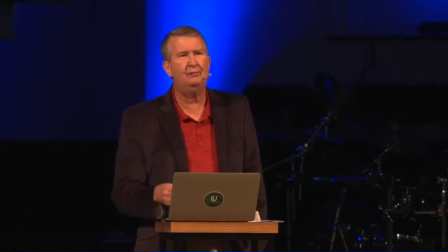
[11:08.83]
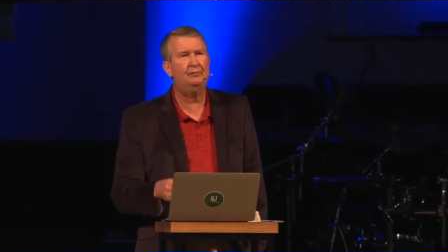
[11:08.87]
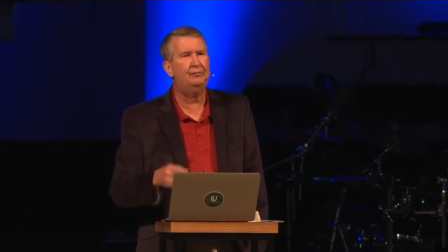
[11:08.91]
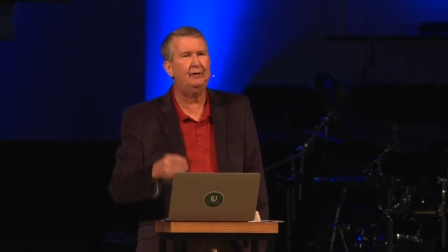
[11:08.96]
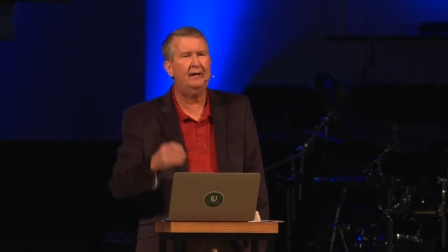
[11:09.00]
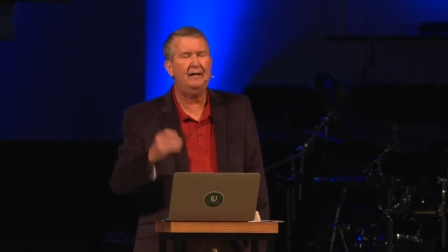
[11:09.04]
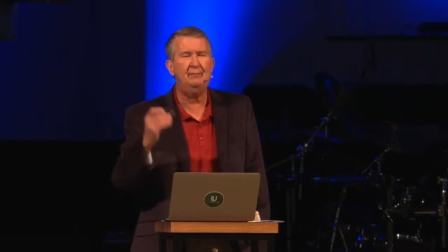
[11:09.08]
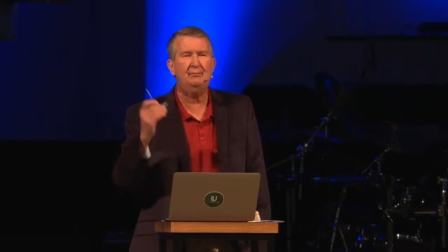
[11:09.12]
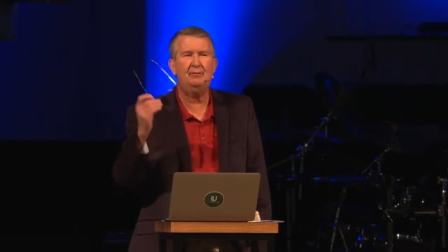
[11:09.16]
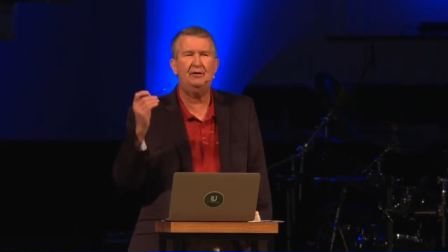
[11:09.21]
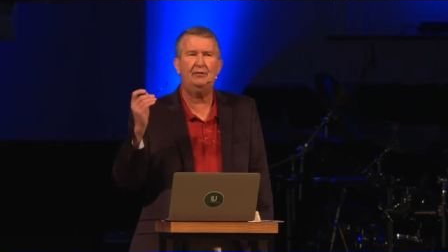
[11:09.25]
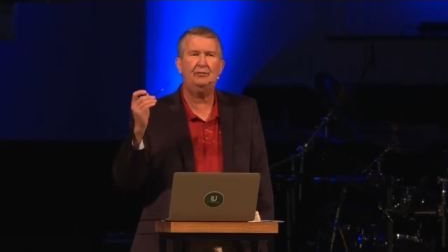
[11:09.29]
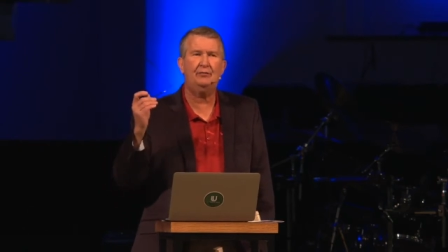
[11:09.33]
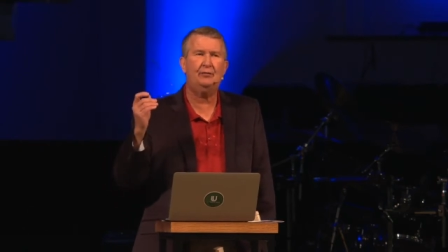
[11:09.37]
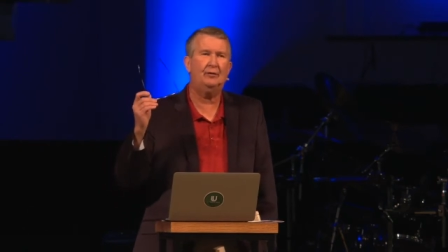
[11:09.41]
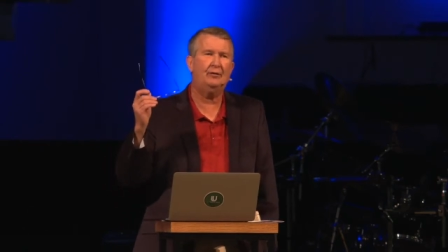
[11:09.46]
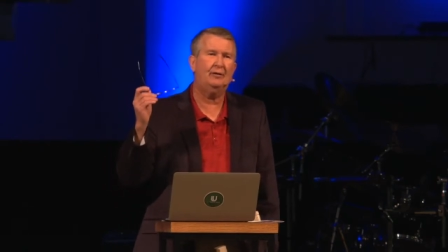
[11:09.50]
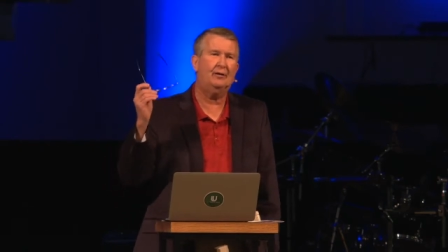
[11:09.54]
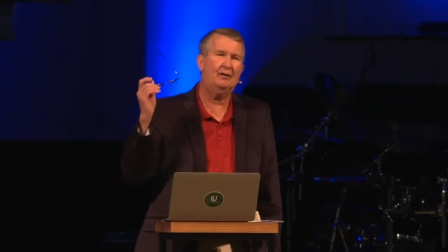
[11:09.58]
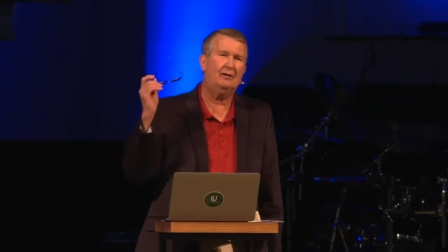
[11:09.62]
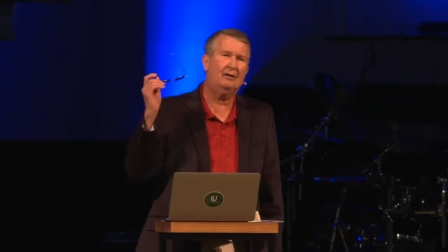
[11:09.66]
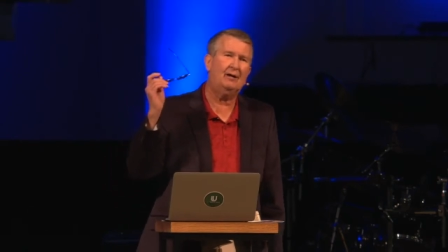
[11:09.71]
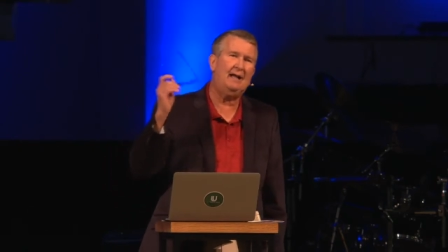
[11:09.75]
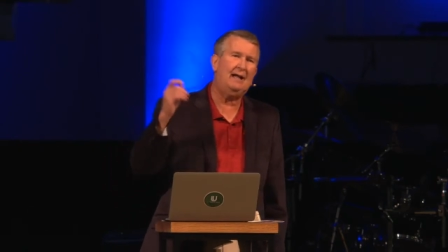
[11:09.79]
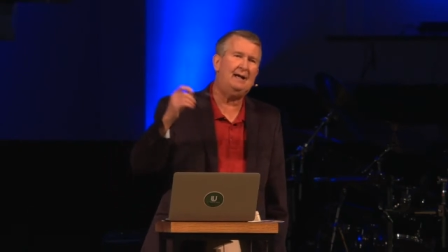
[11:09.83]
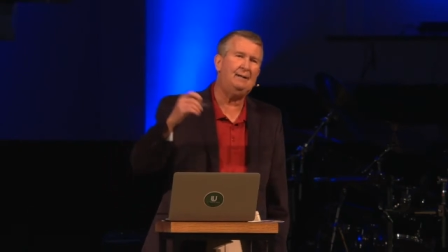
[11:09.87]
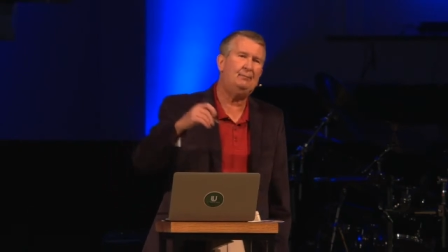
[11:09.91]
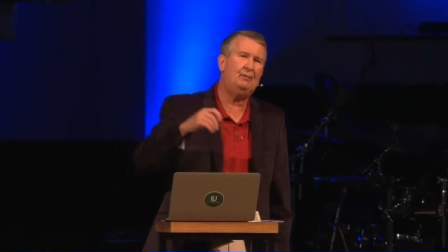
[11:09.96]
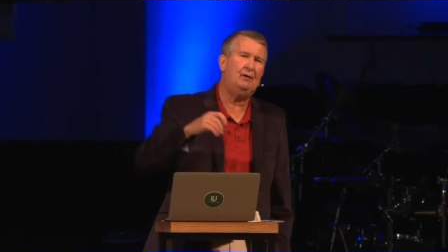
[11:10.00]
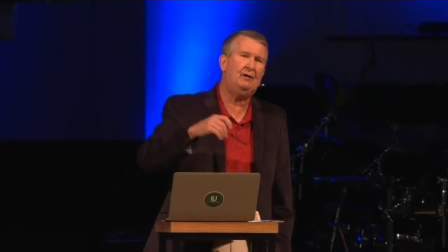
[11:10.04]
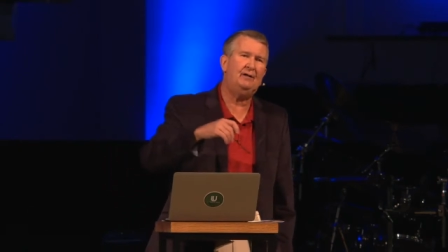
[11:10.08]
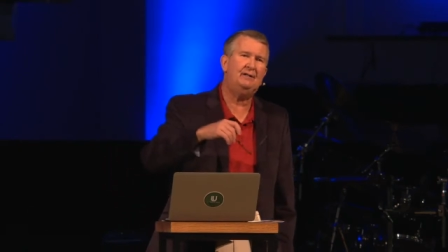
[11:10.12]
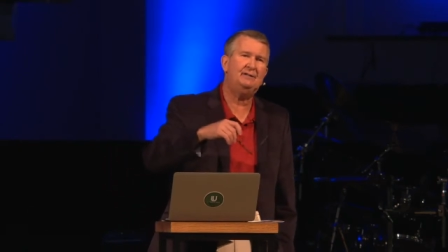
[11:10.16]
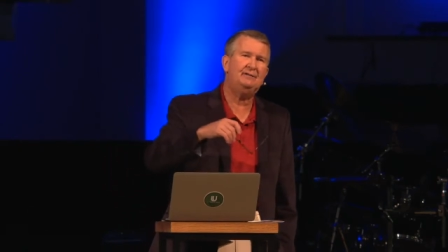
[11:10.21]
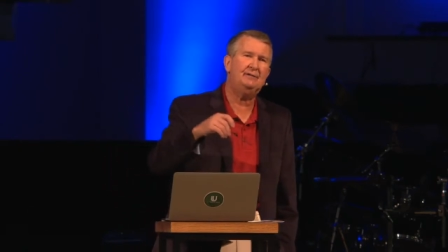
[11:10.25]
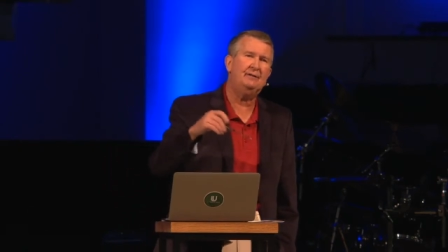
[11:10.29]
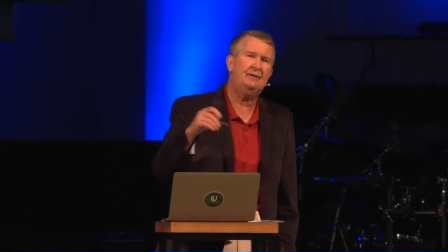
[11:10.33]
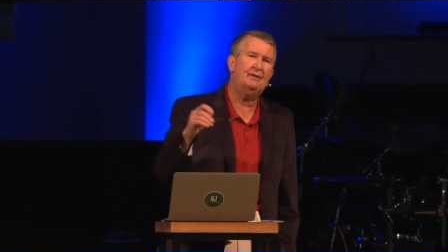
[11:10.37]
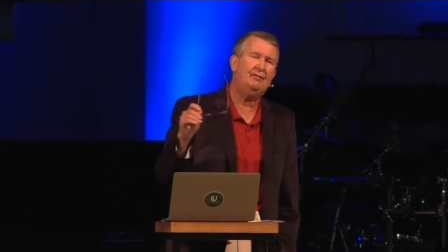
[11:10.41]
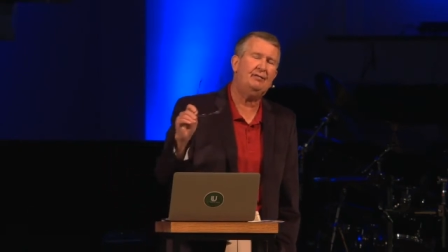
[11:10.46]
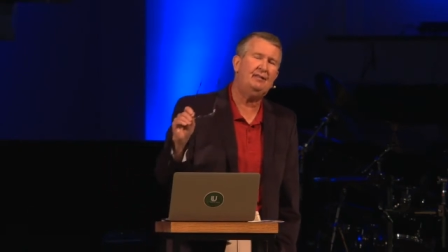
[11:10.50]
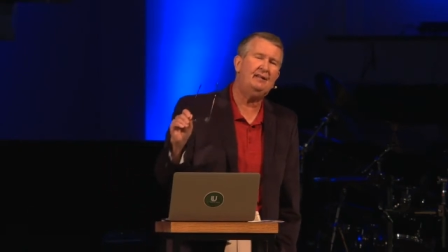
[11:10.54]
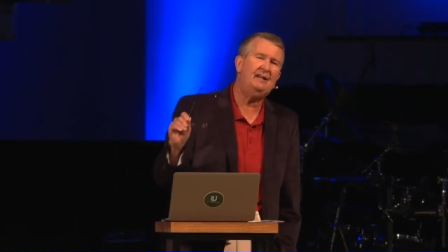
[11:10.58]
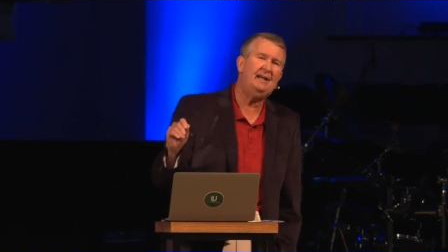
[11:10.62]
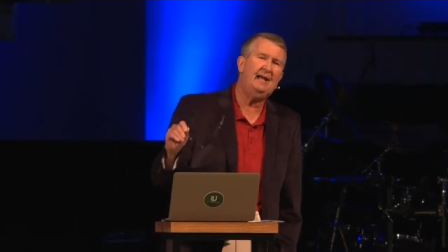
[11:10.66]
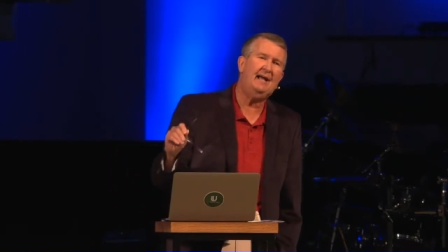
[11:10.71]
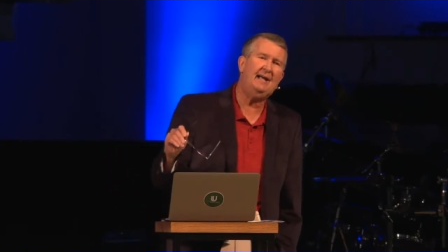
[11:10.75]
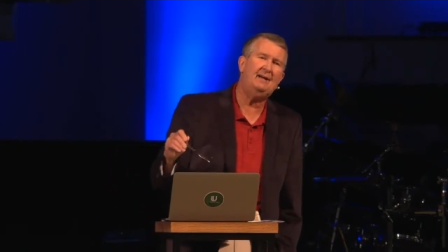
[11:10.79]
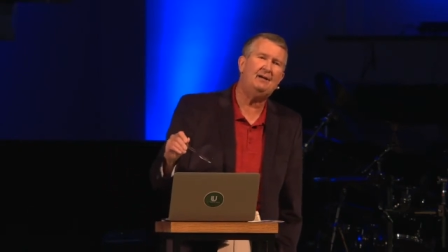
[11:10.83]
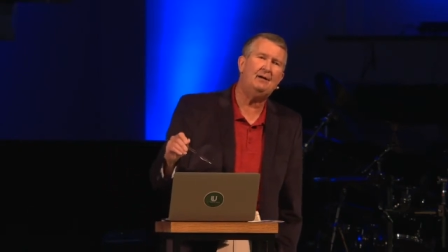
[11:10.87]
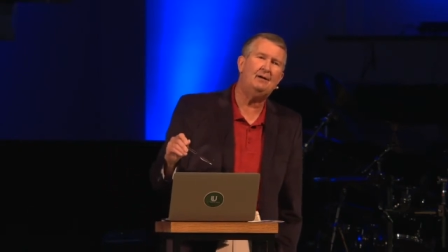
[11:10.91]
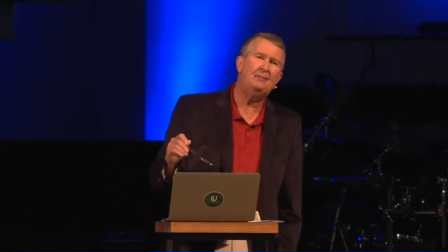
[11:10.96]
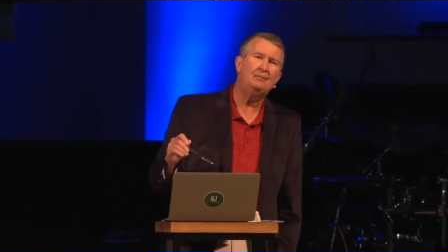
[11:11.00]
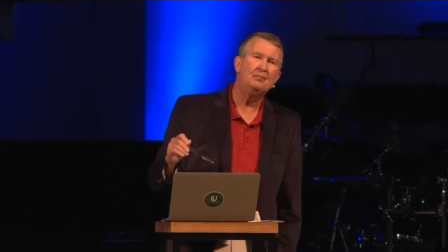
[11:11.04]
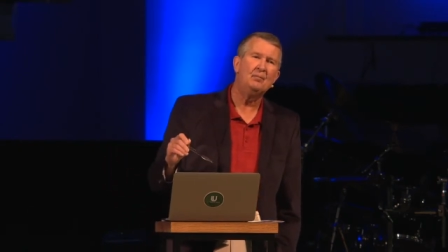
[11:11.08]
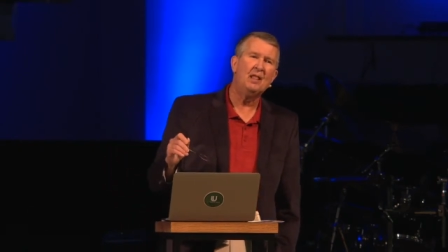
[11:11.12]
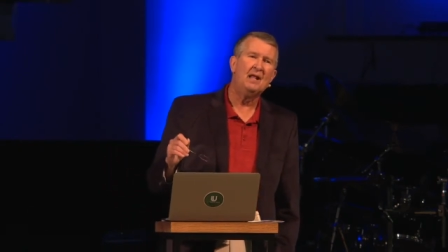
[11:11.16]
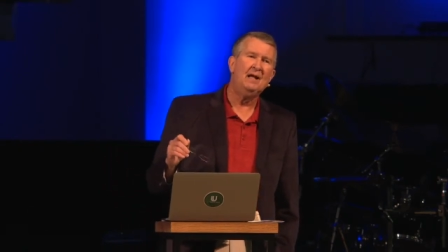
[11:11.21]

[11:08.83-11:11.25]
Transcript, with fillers: famous for their libraries, their theater.